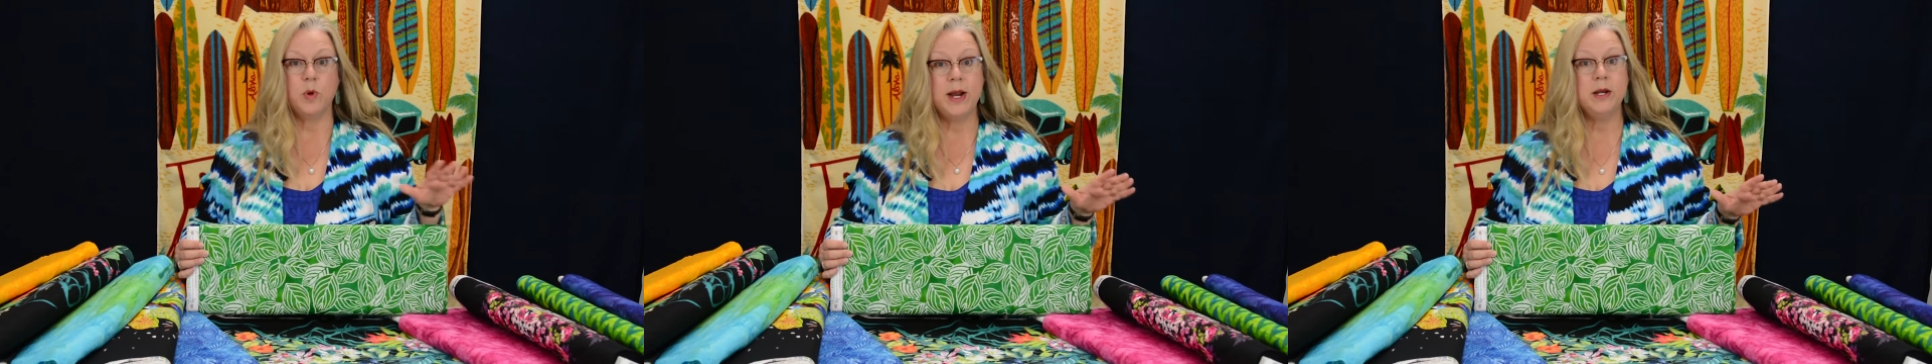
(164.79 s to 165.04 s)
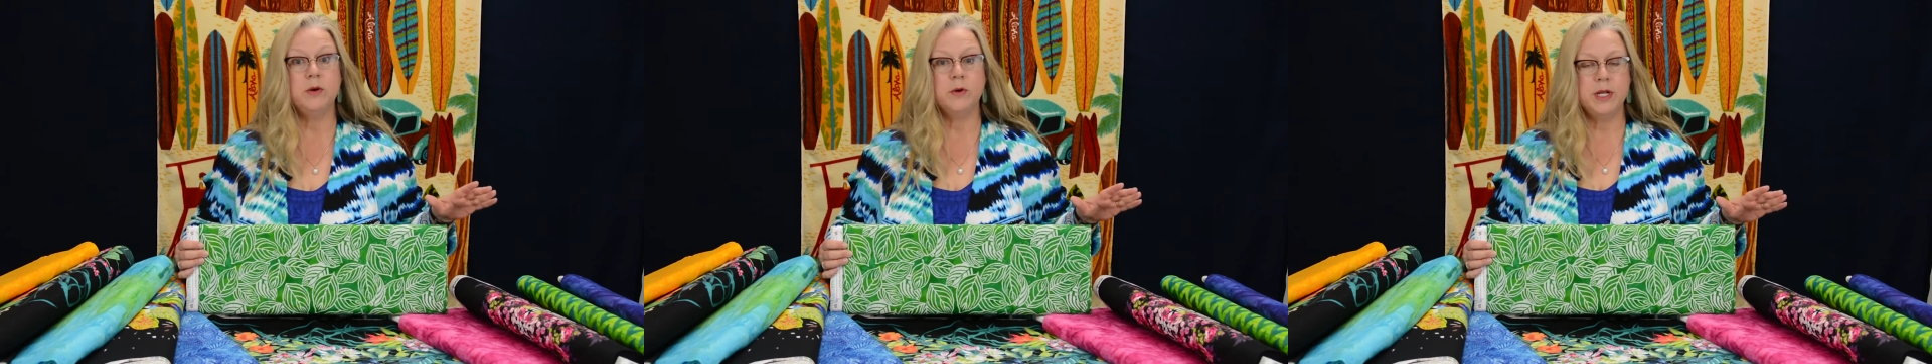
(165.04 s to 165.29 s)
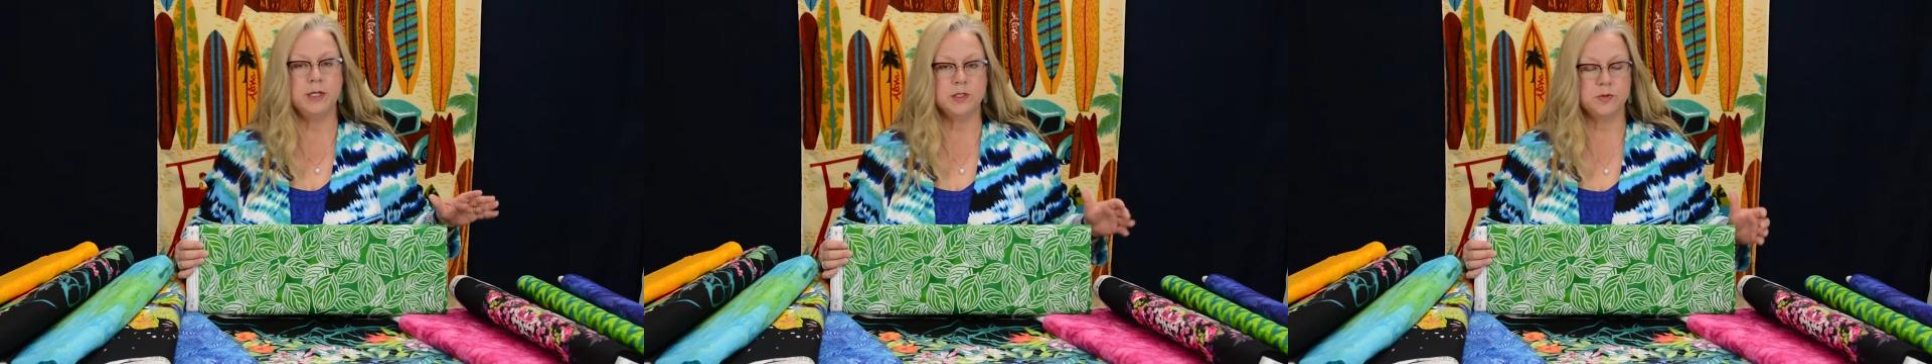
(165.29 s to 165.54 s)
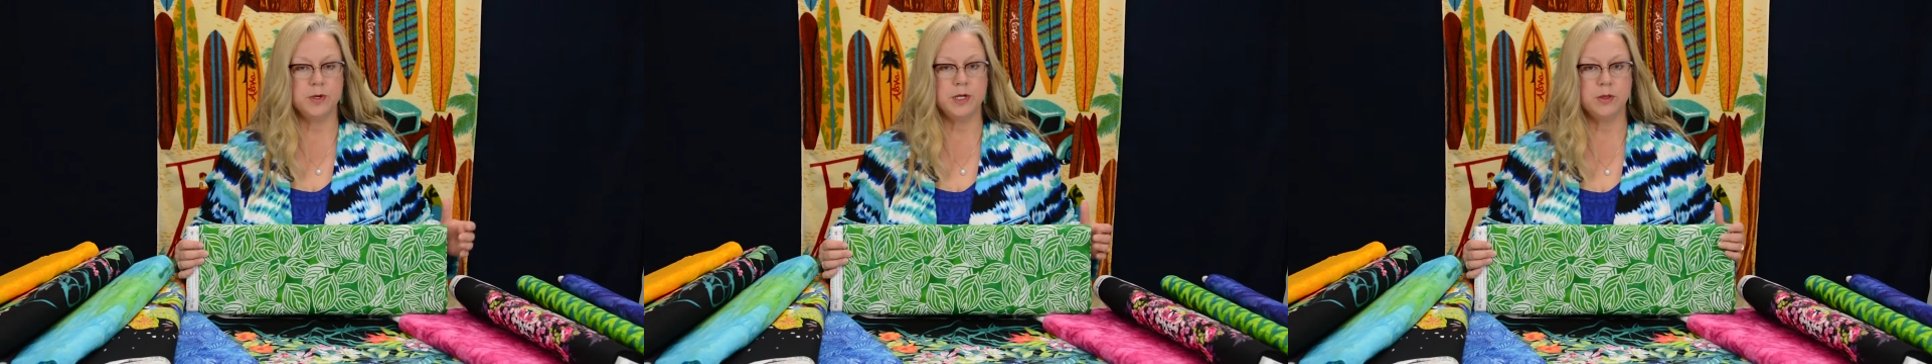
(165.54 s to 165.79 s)
bright
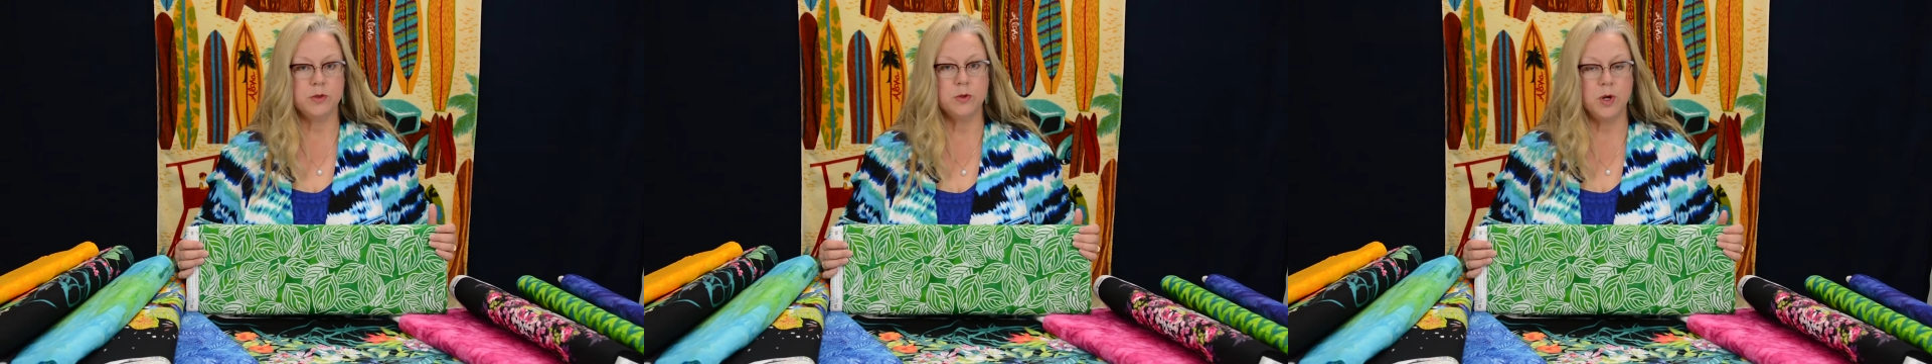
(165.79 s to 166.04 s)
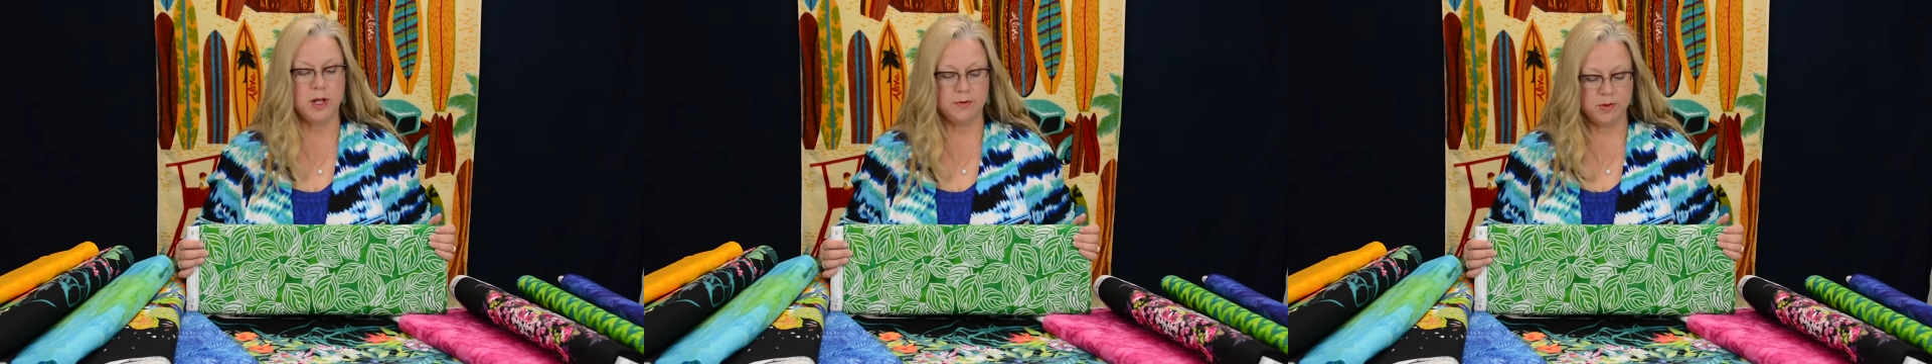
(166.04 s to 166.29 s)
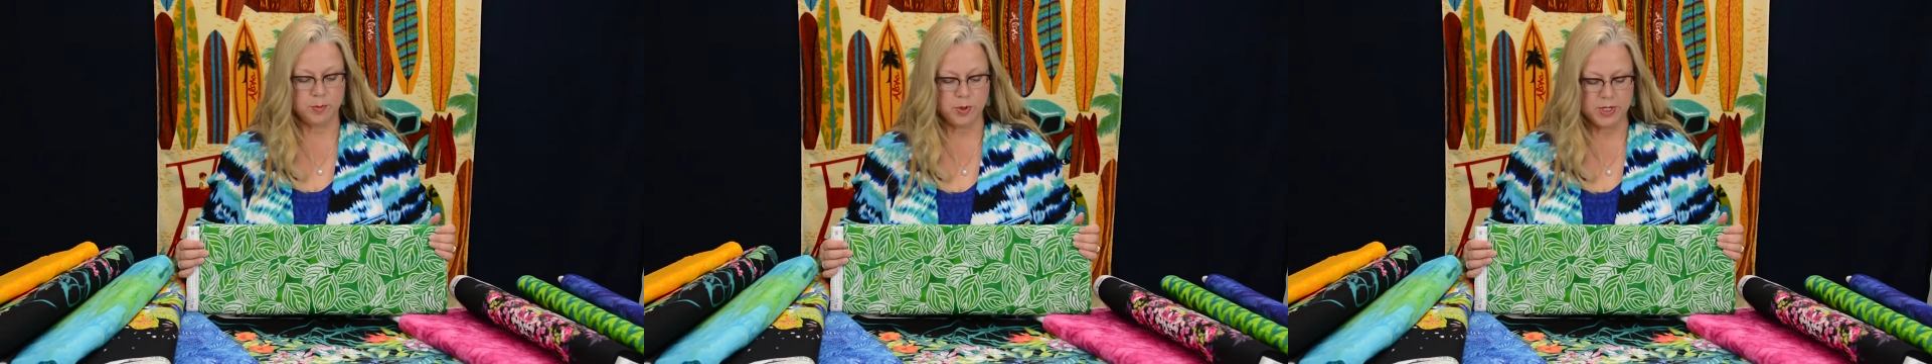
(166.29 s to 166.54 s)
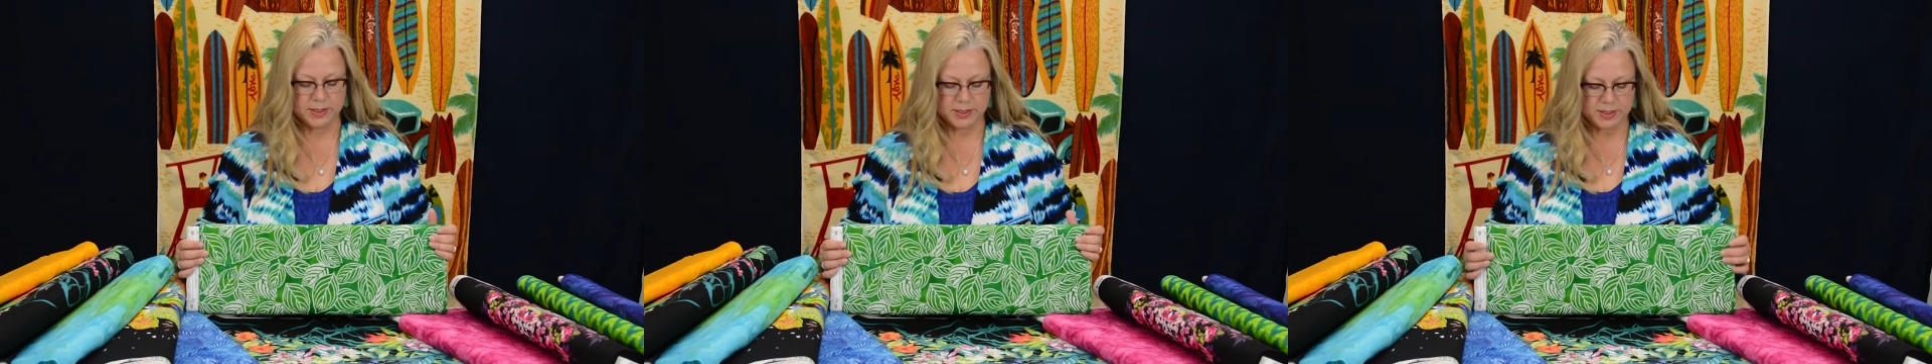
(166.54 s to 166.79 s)
greens running through all of the
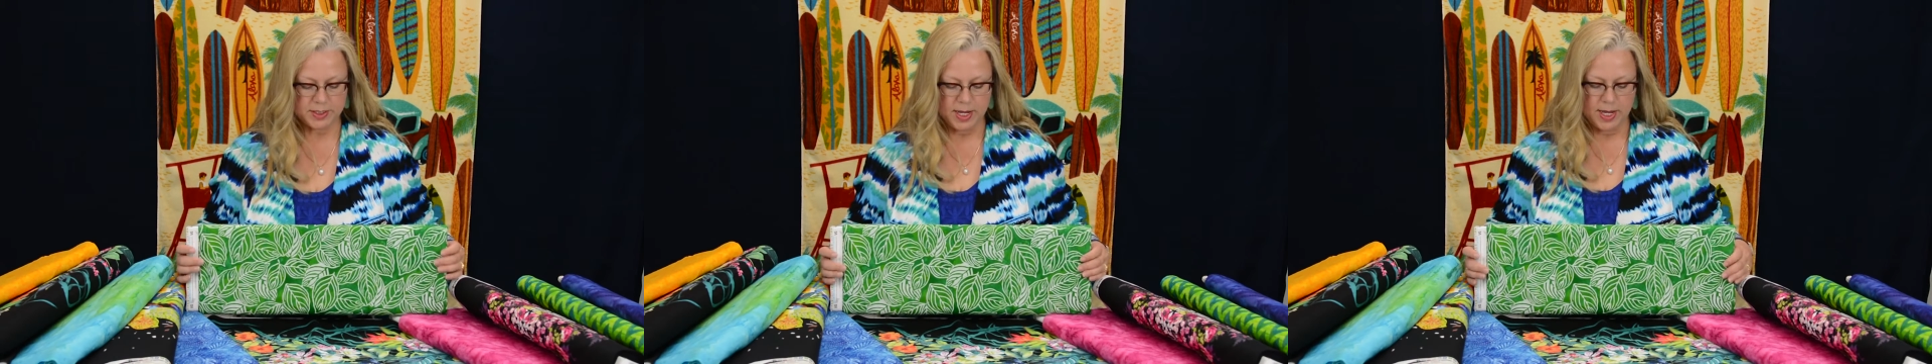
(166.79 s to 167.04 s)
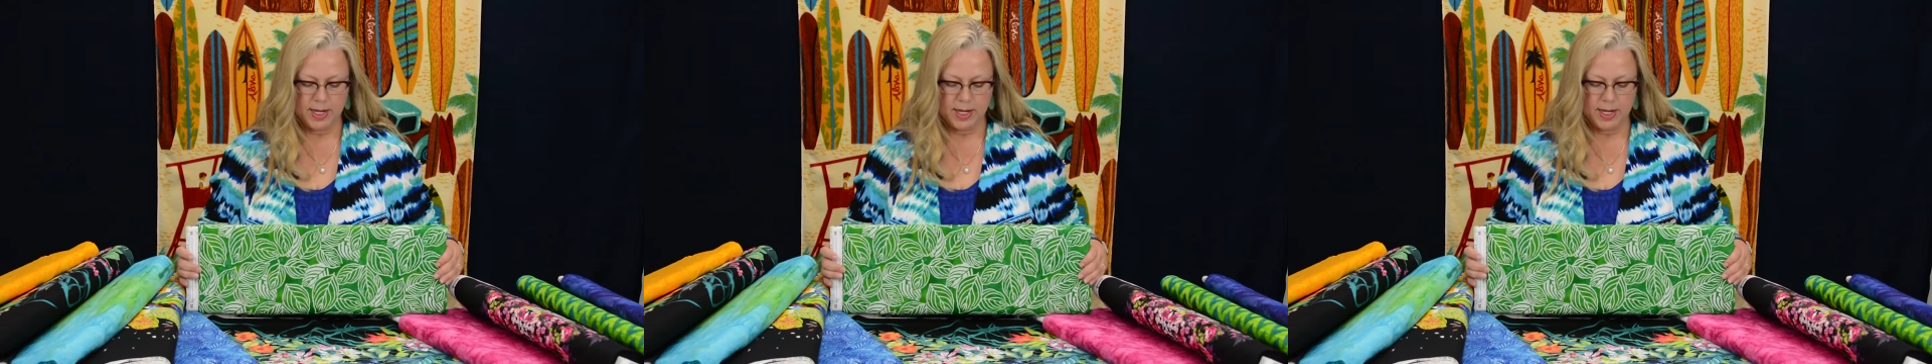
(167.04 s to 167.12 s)
prints.